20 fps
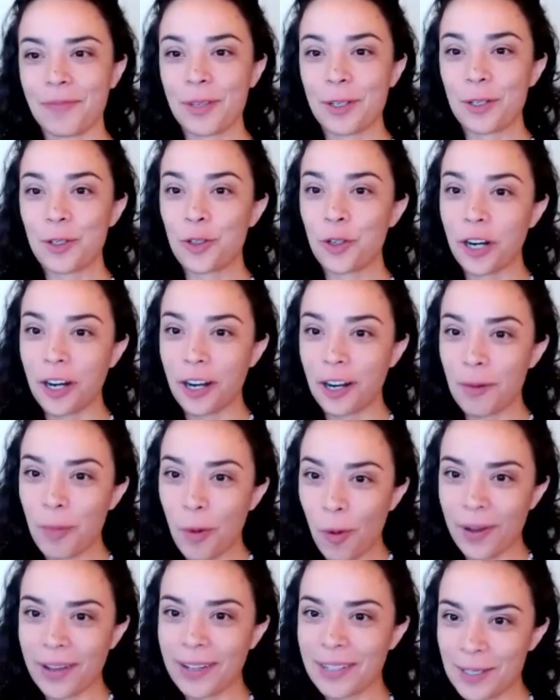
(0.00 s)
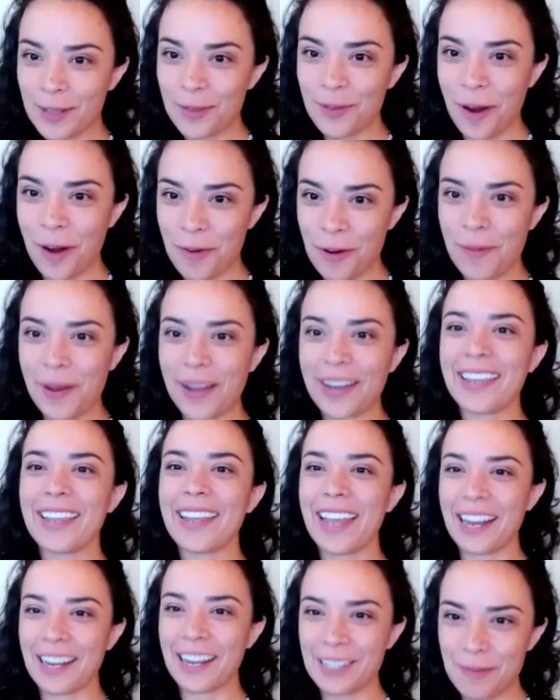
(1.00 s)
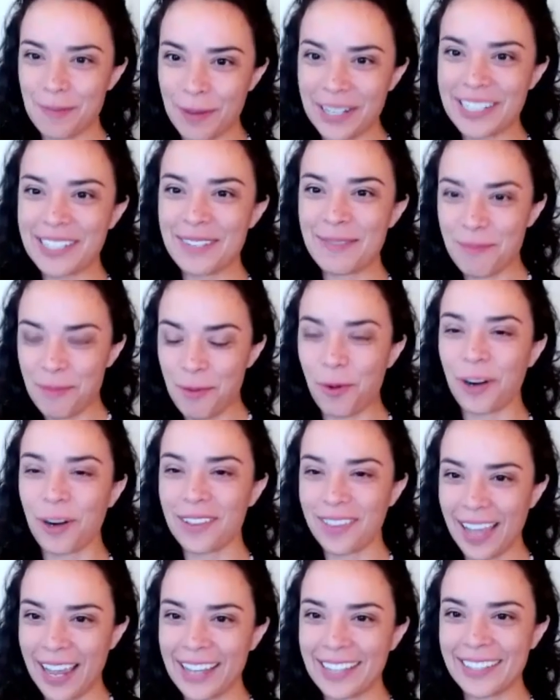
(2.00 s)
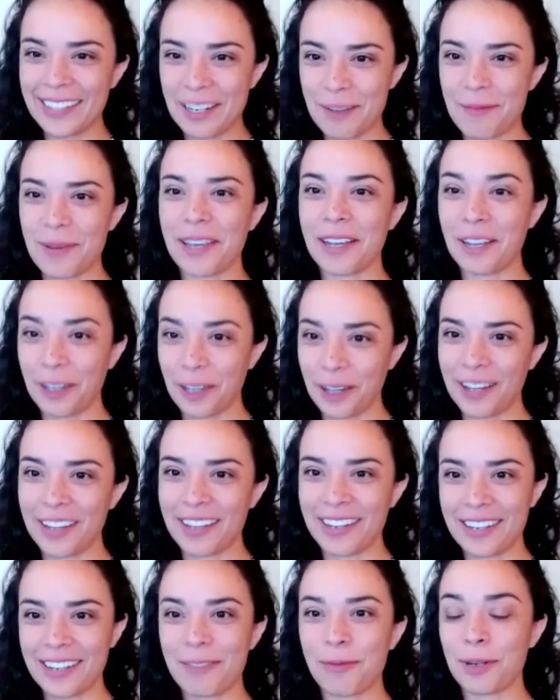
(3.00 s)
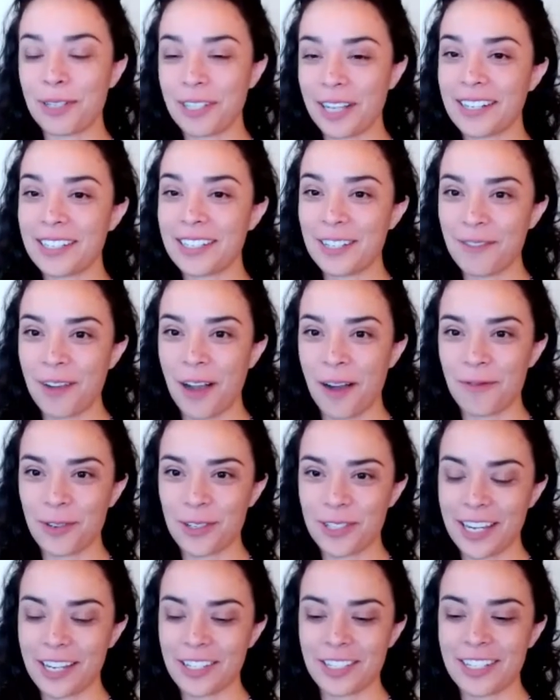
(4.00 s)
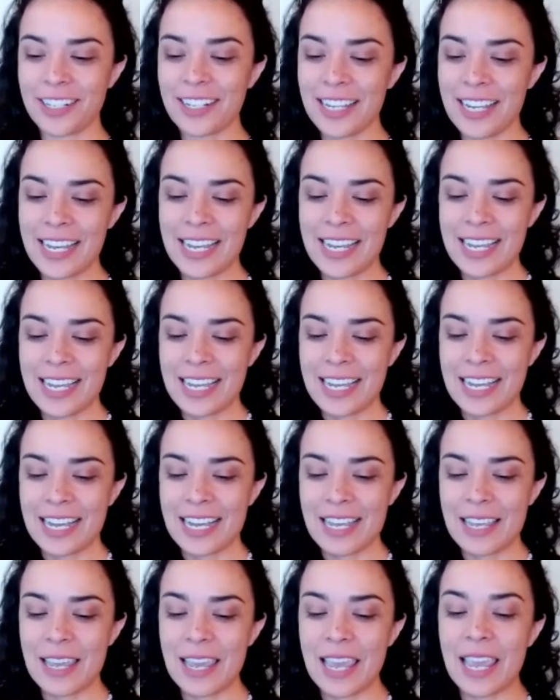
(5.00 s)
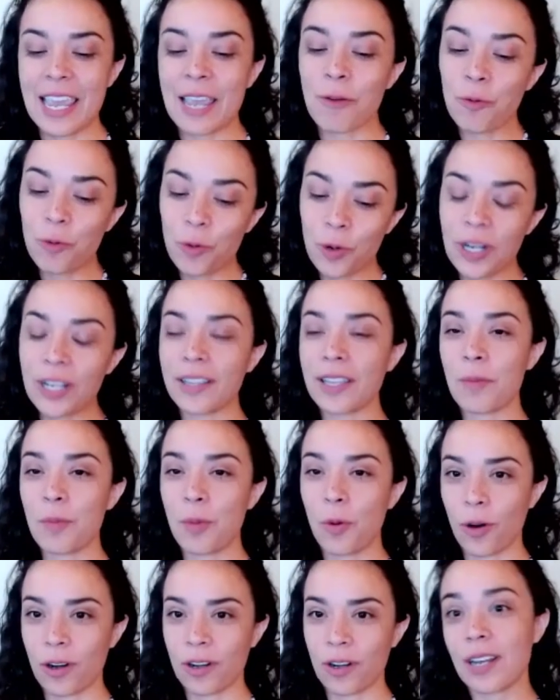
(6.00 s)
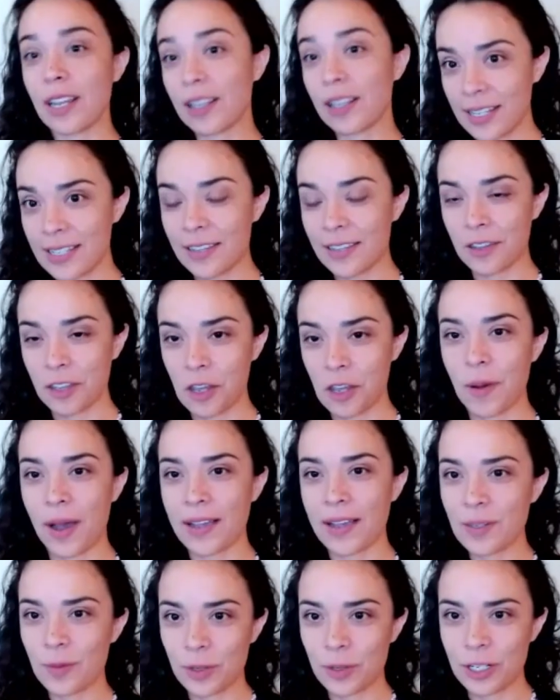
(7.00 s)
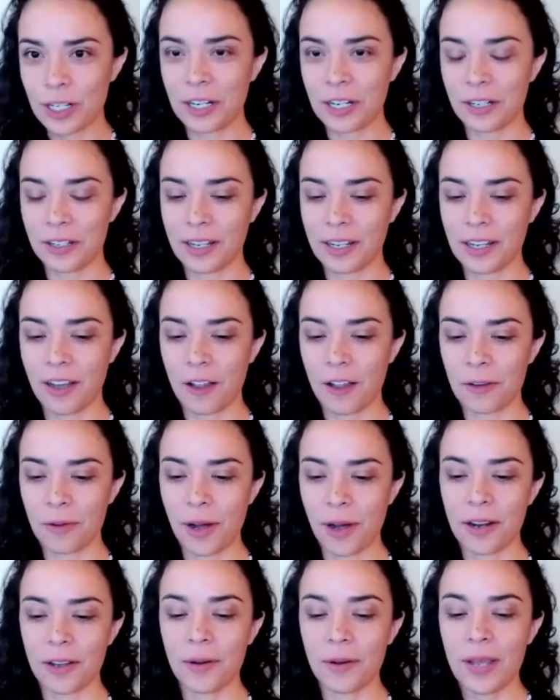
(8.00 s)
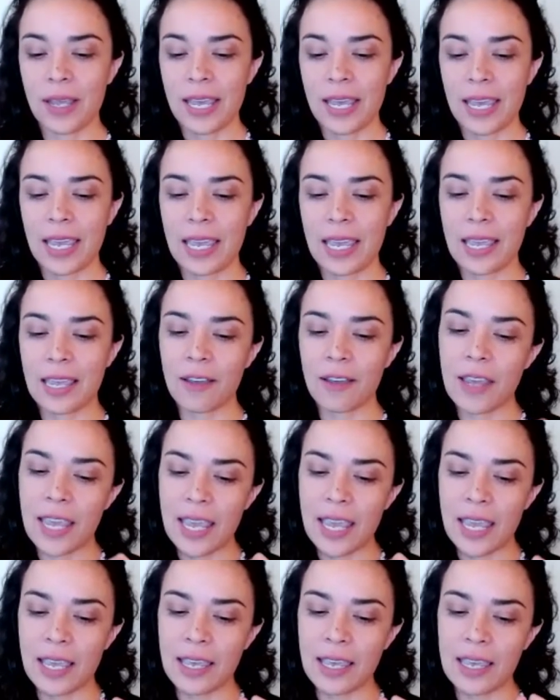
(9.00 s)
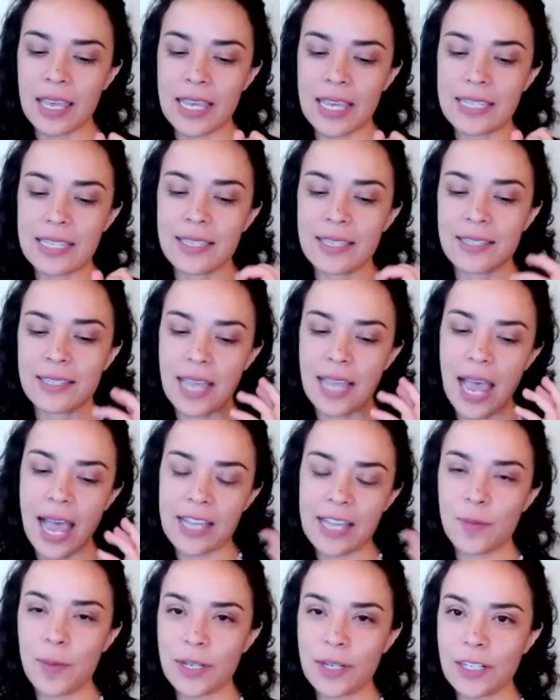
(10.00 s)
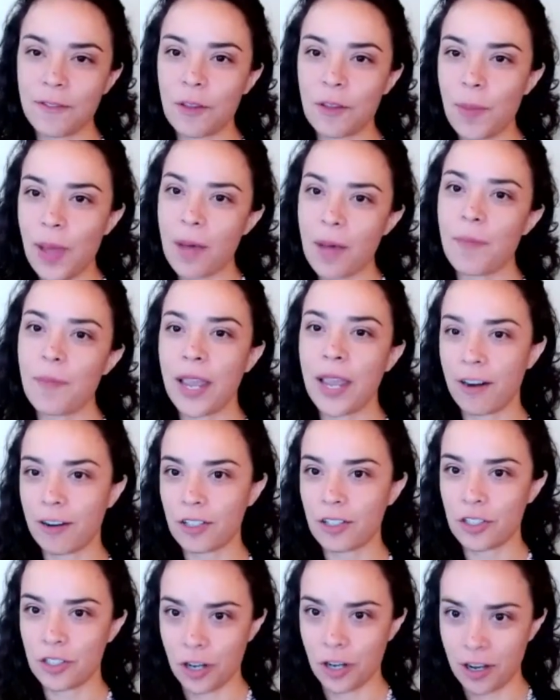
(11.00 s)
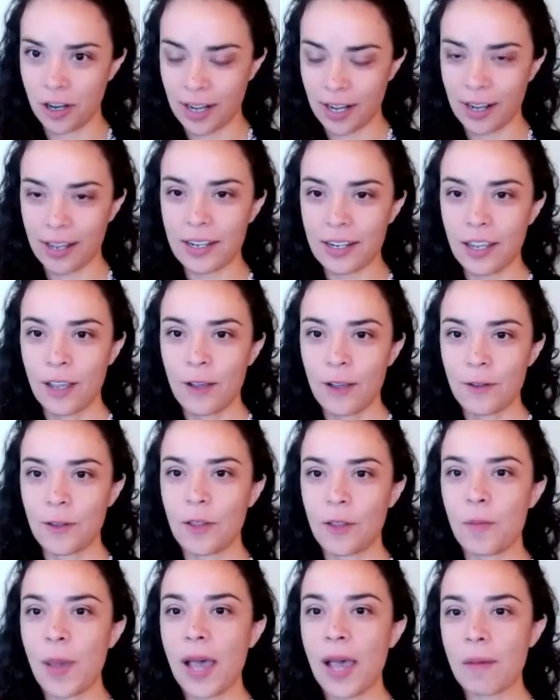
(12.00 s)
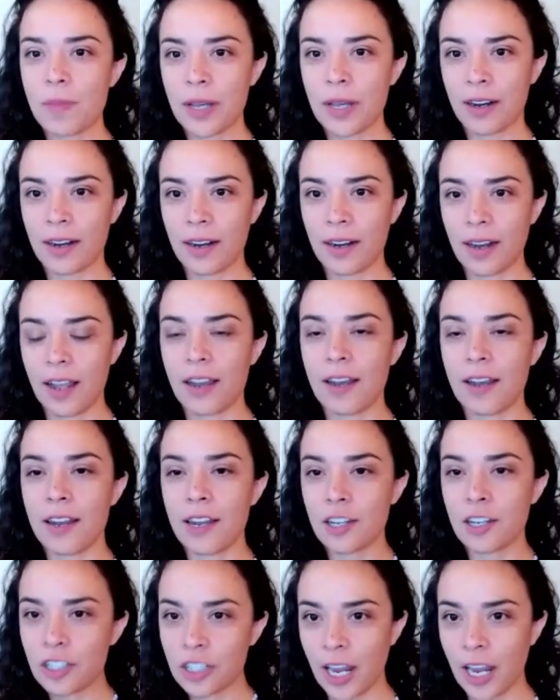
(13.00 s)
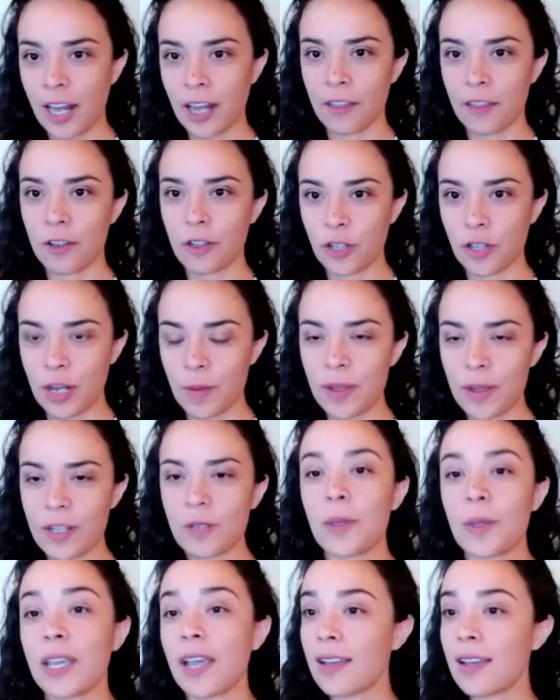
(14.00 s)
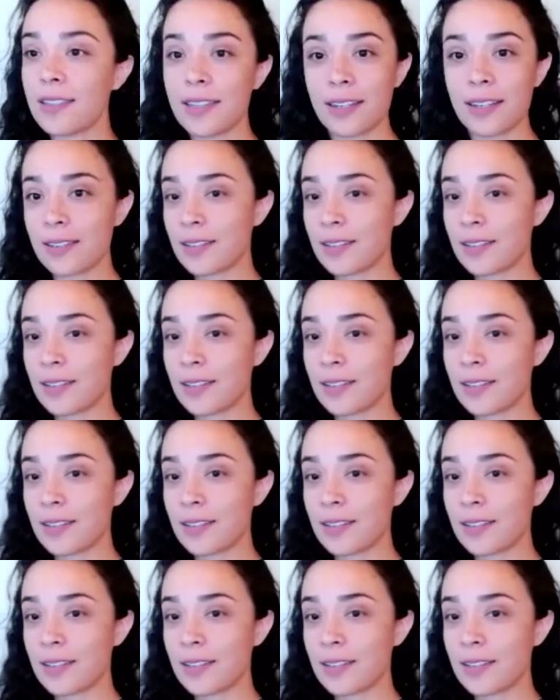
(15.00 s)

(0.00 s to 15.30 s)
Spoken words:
trigger points for everybody. And it's much more likely to be a good, productive conversation. Really important, at least in the US and particularly in Colorado, is this aspect of the pet parent starting it. So the pet parent initiating the treatment, because